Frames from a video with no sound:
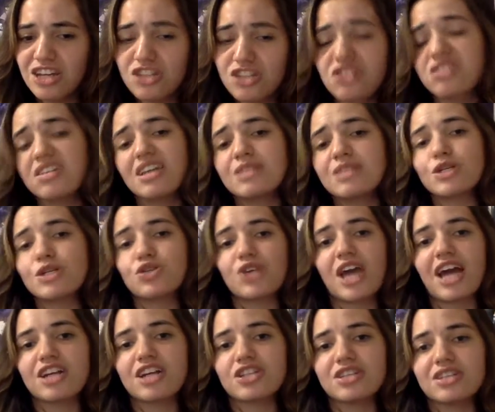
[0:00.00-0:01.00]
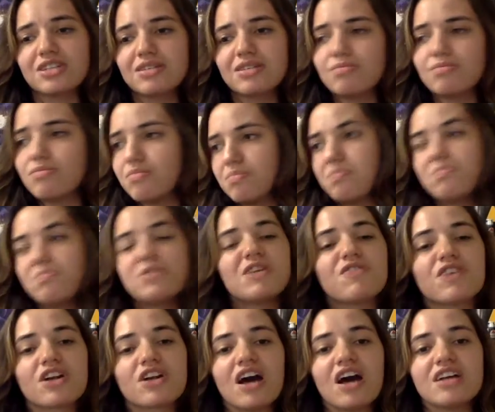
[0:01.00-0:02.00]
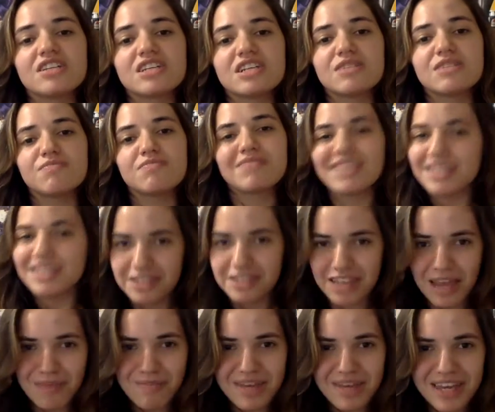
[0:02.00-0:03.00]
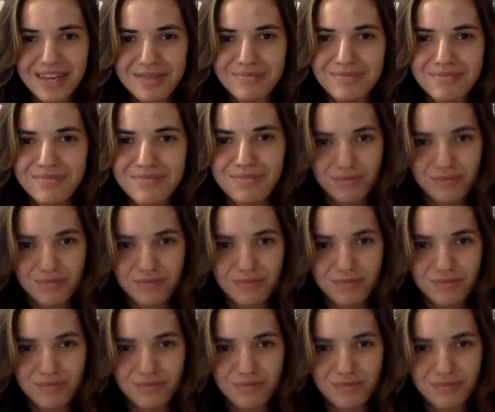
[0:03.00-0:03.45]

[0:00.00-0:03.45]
Just not as much reactions. Different content, same me.